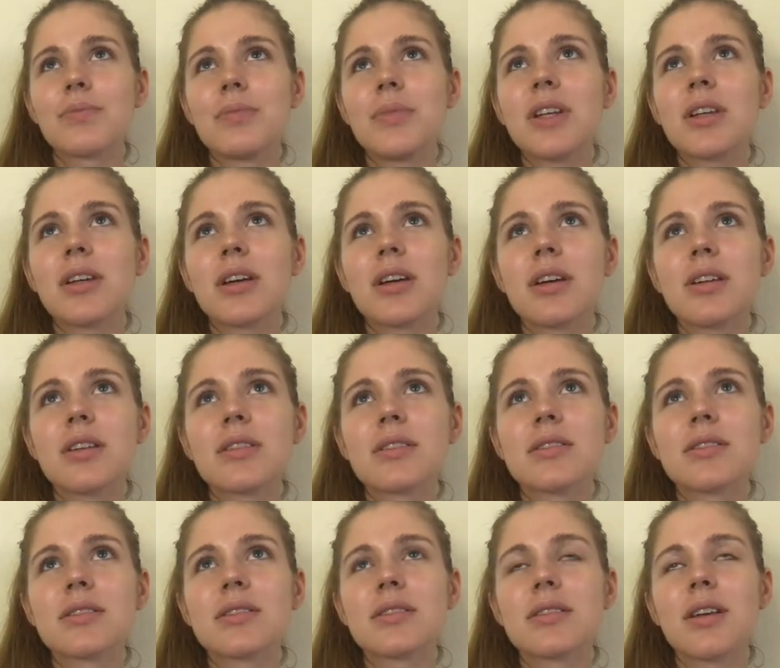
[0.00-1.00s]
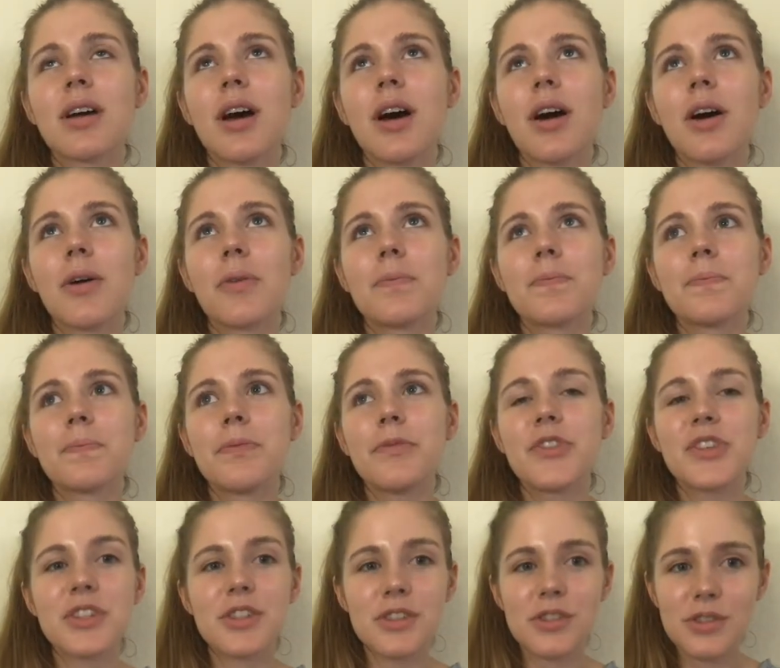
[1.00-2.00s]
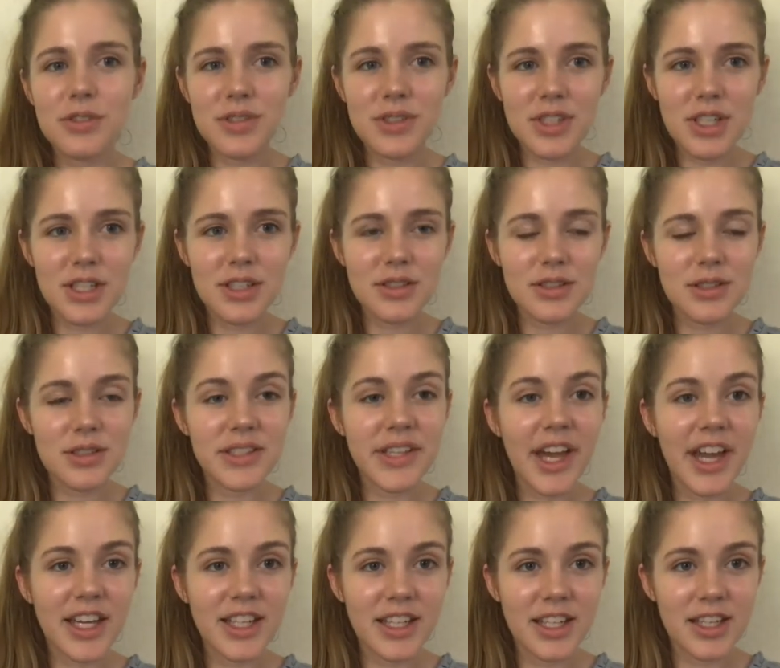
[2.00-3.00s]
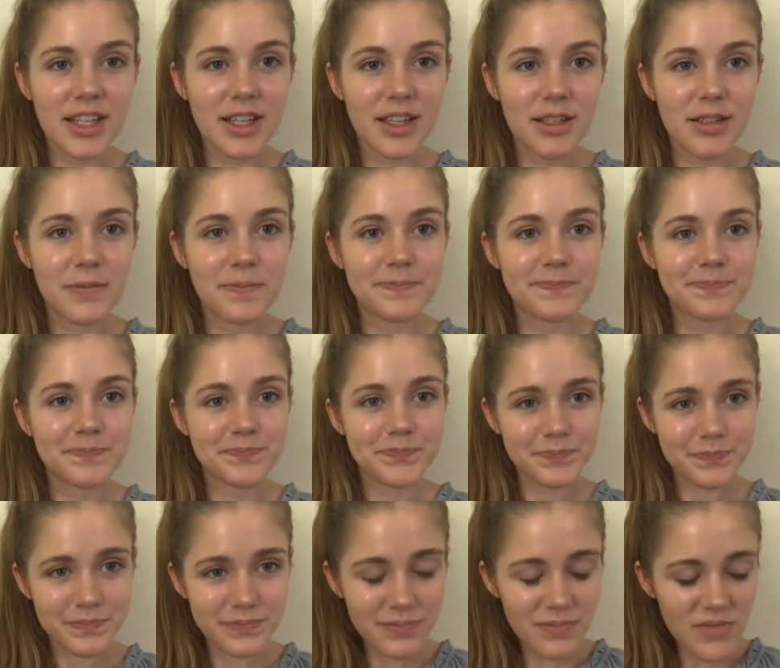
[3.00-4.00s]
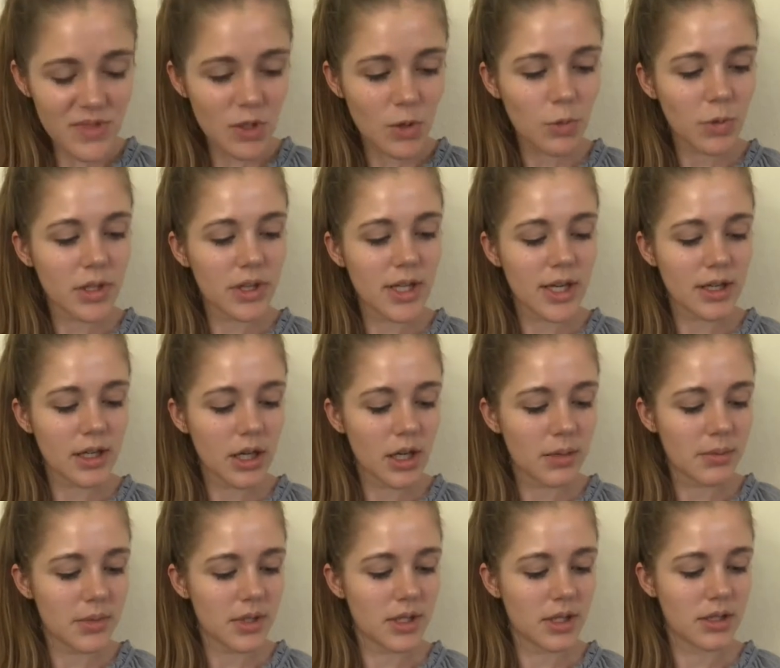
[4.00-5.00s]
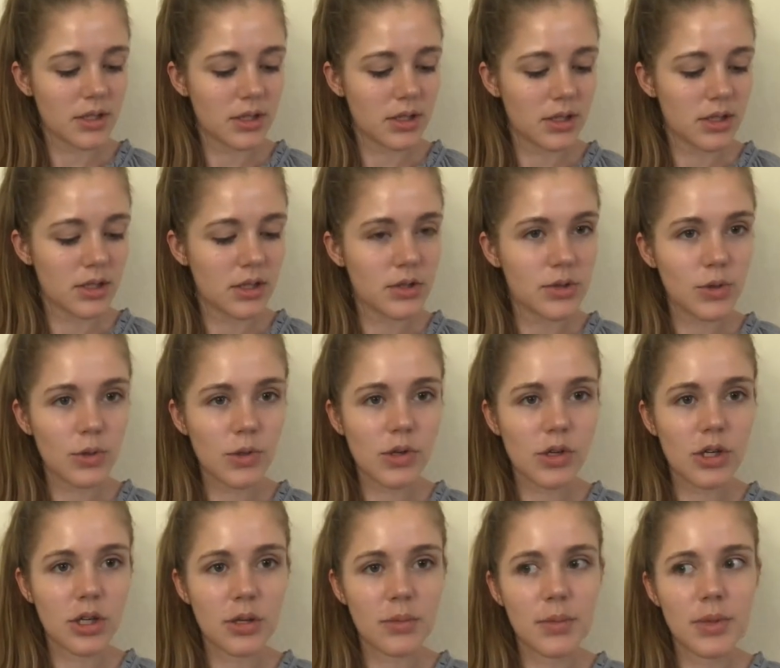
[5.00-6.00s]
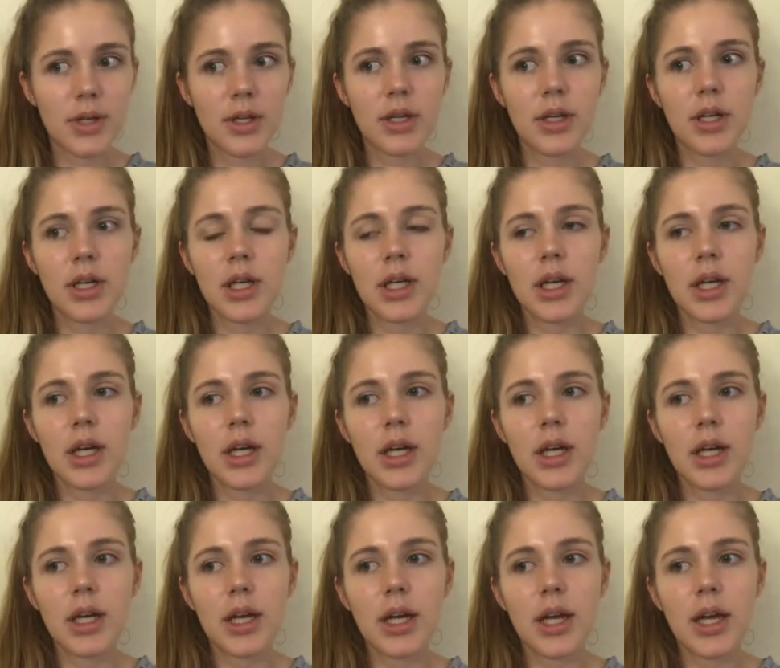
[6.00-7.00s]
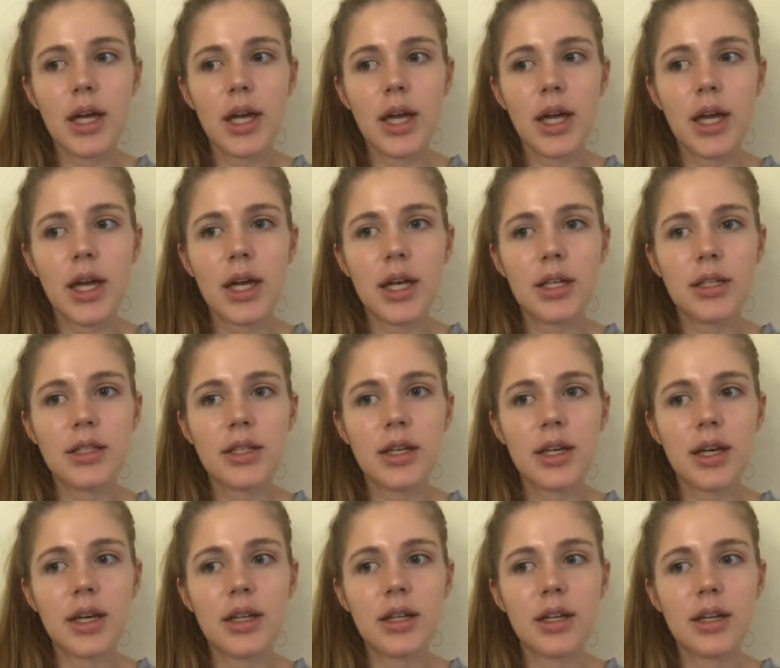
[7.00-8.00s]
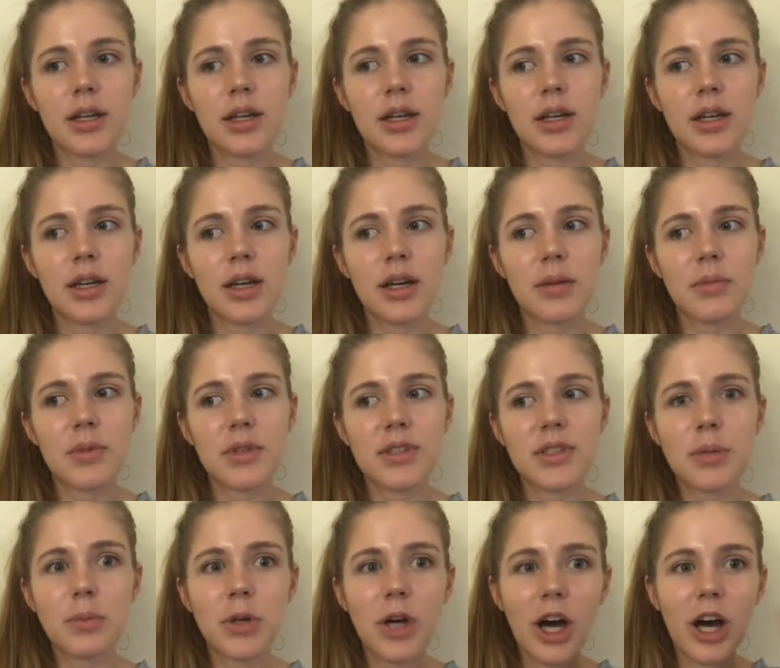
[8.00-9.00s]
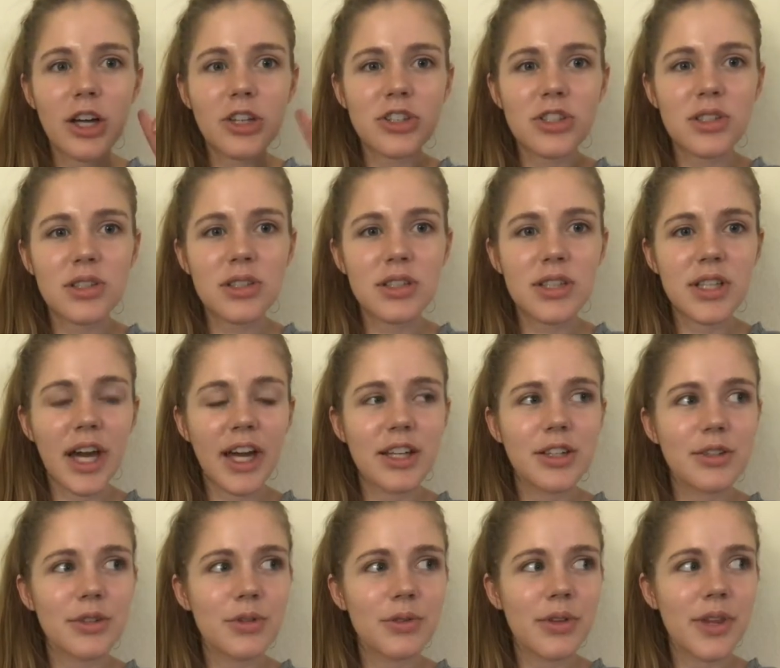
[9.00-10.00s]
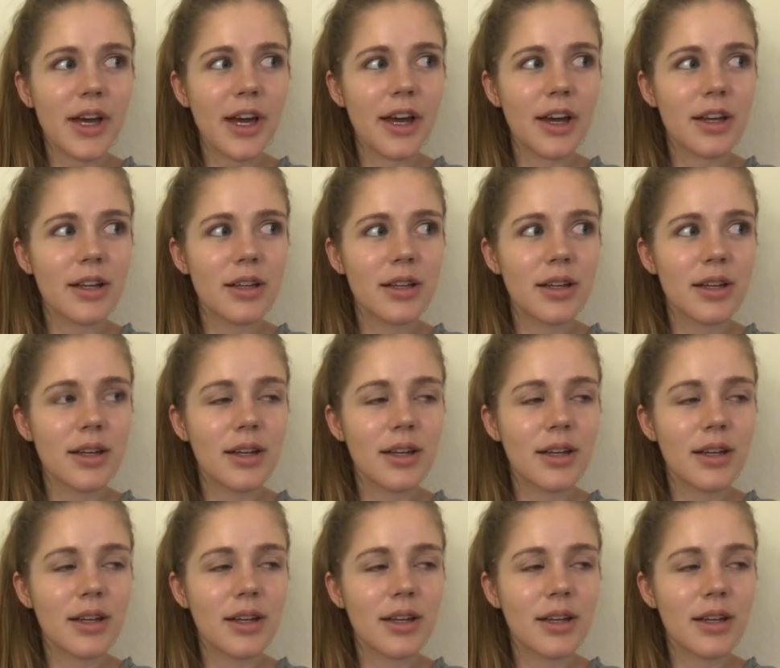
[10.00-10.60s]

because visitors need to sign in when they come in the dorm, and subconsciously I knew that,